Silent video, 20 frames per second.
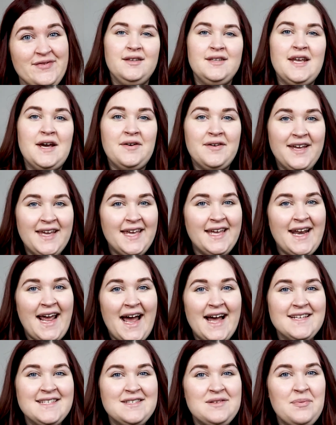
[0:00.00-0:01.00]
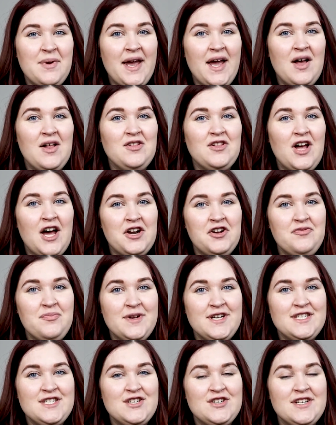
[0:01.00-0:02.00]
Now, I get asked by a lot of
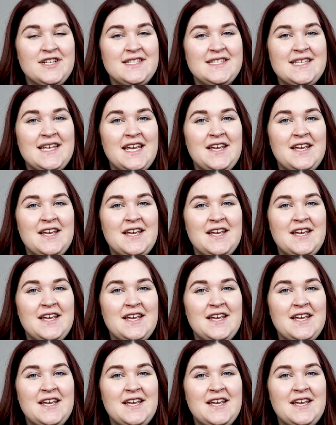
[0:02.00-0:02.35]
my students